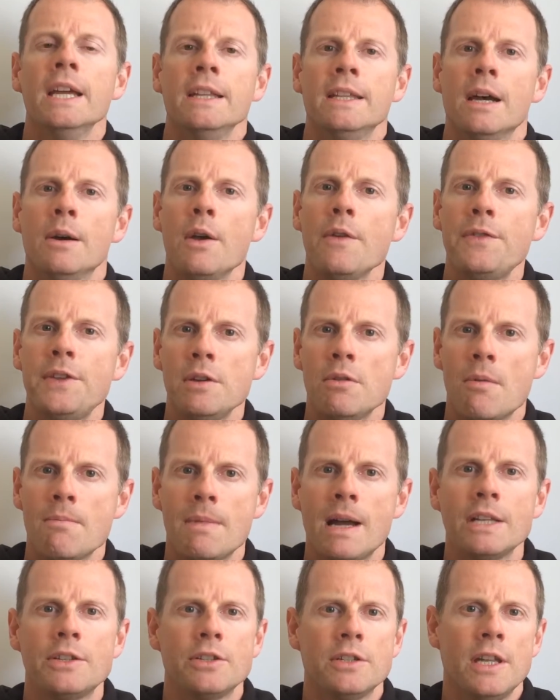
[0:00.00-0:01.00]
Now, if you
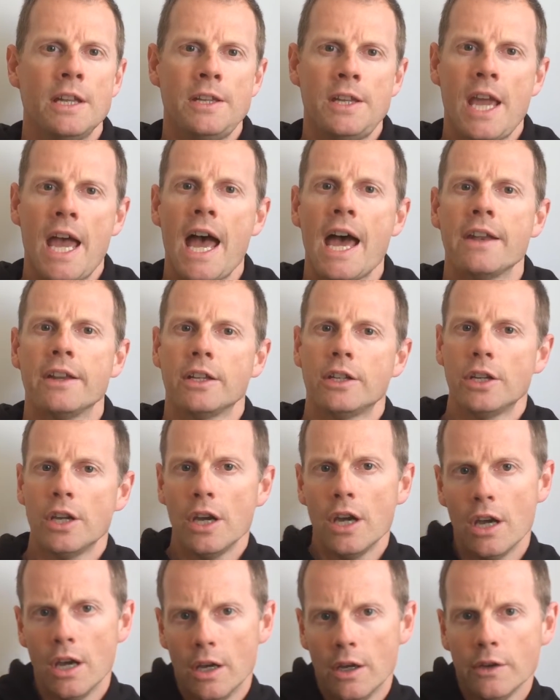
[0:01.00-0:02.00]
imagine in your head a
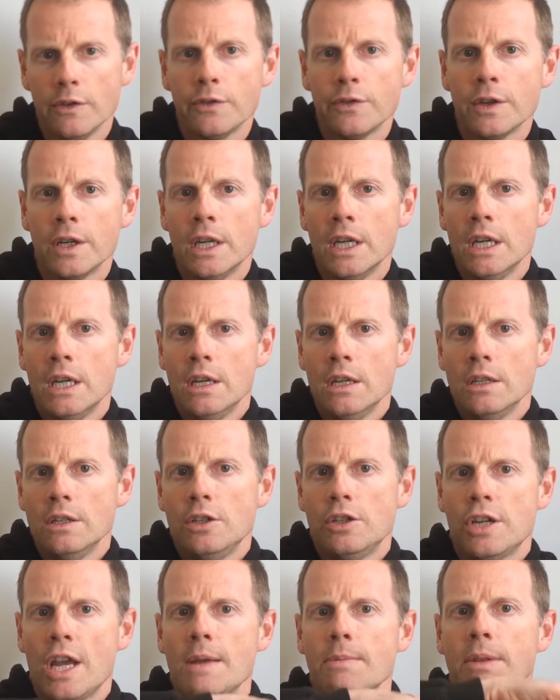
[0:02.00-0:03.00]
curve
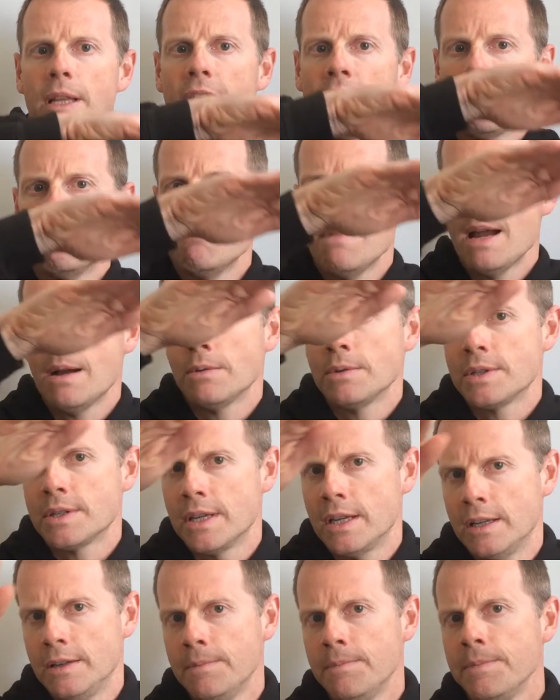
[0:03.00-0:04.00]
shaped like a
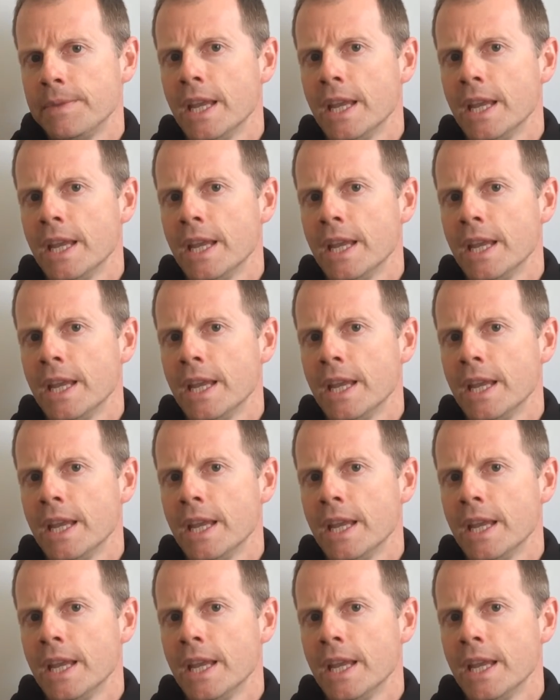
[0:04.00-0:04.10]
mountain,